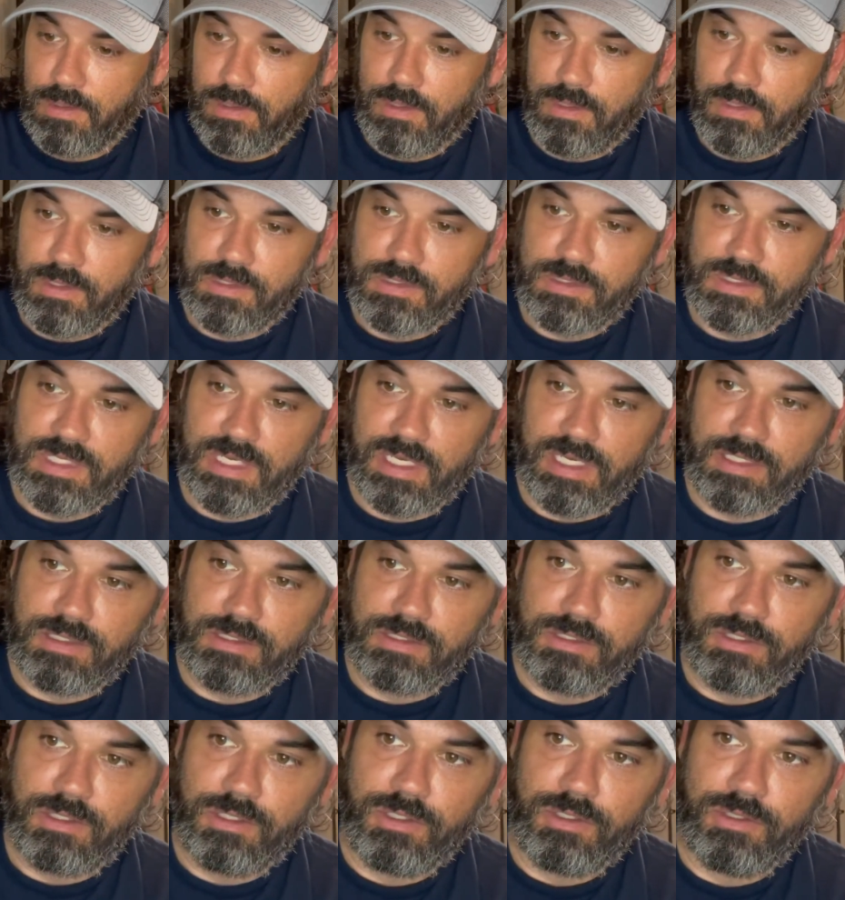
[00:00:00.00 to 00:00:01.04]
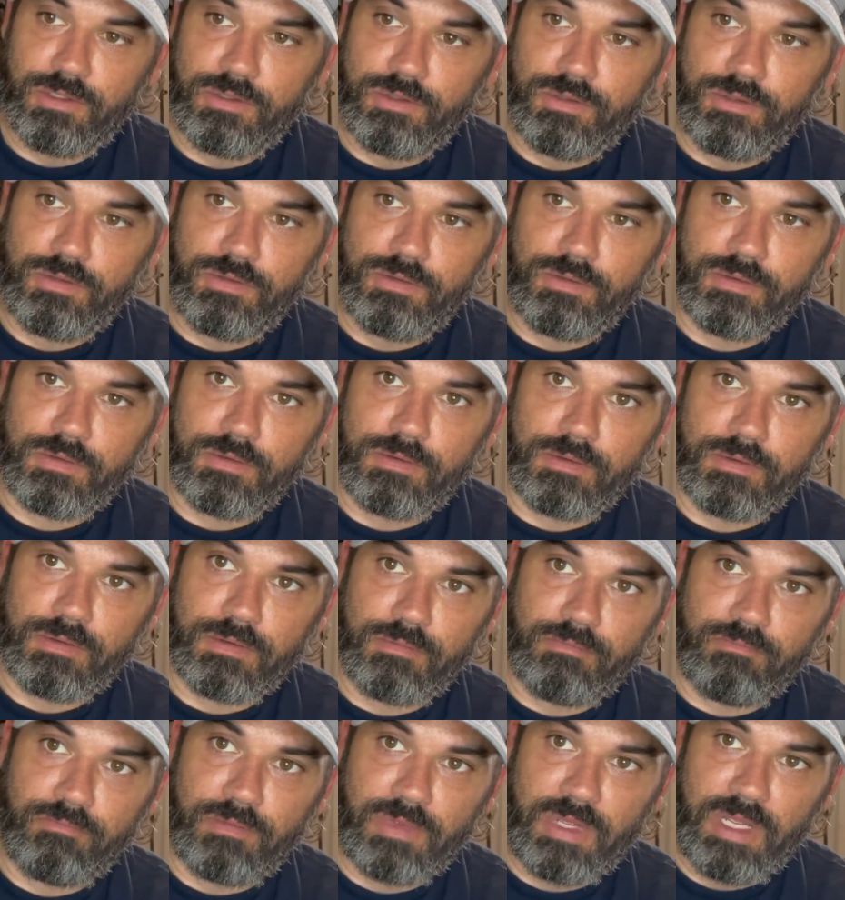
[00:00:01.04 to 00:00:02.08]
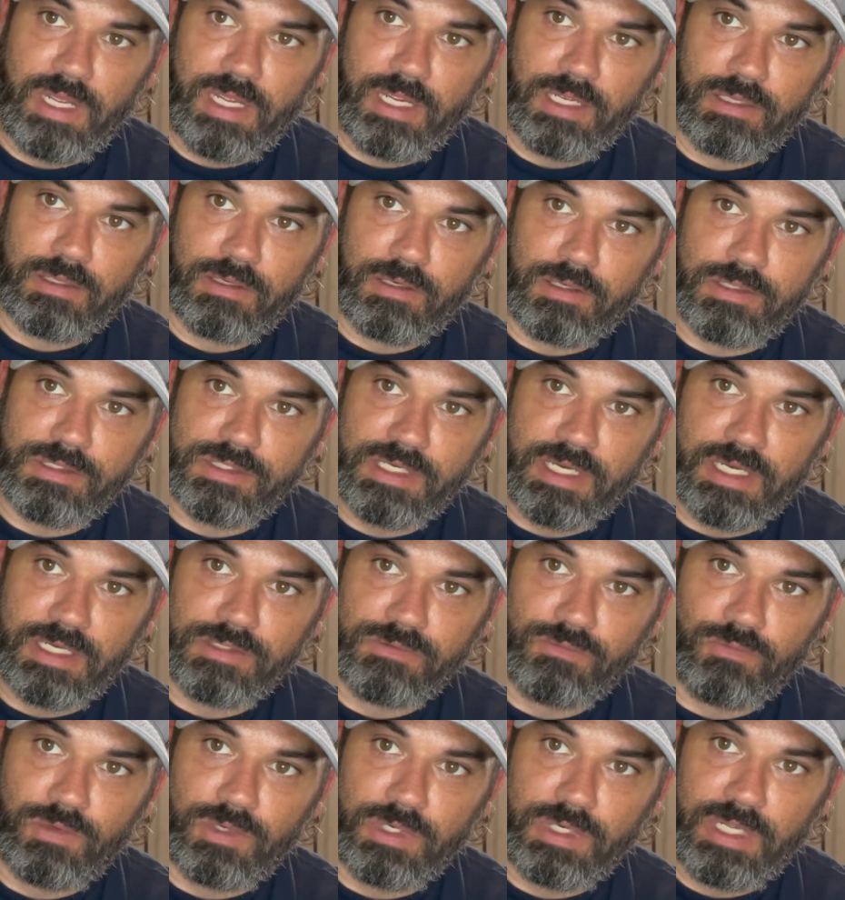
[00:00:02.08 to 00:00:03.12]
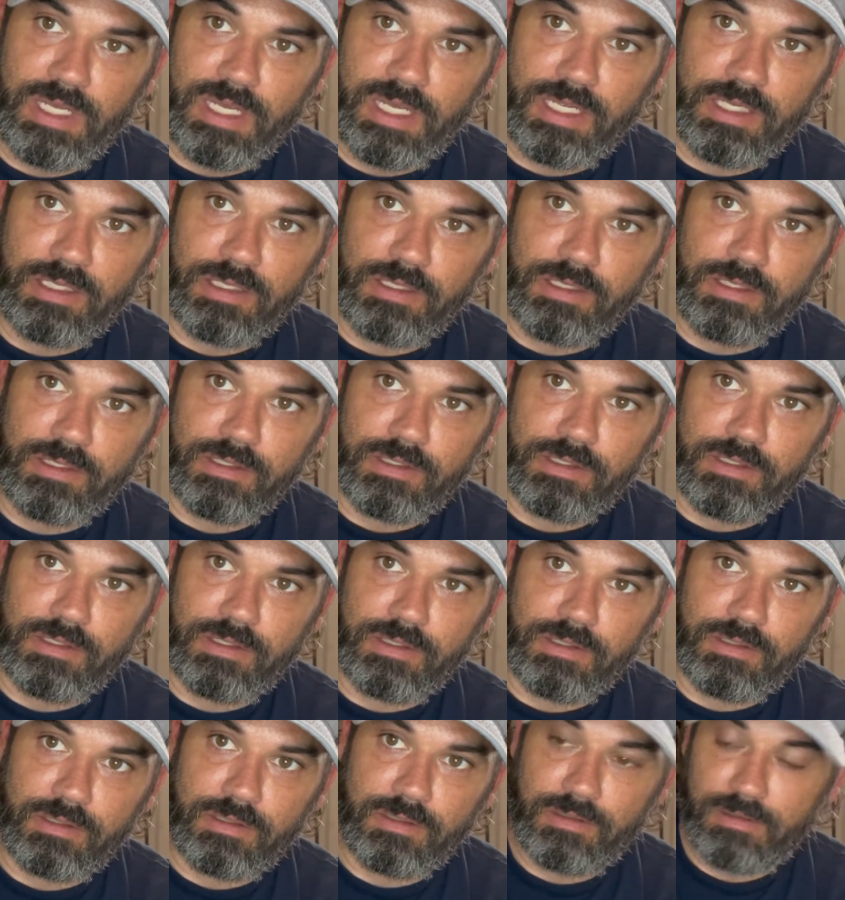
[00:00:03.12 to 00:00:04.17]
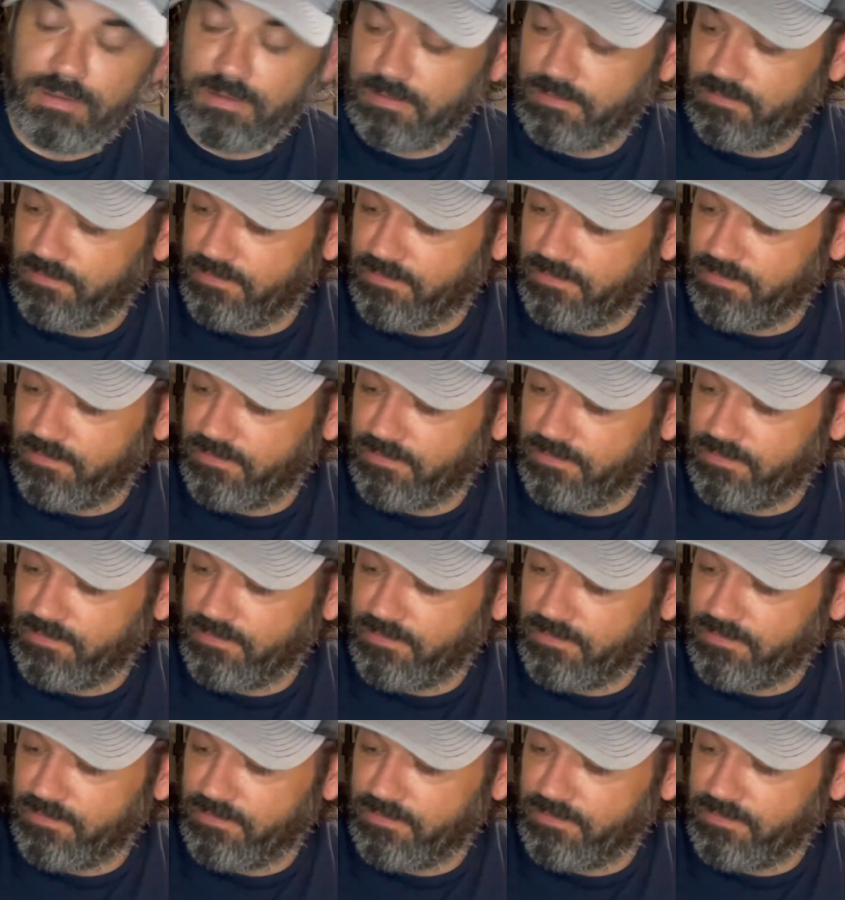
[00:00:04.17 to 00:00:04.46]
Size 2 or size 1 Aglia and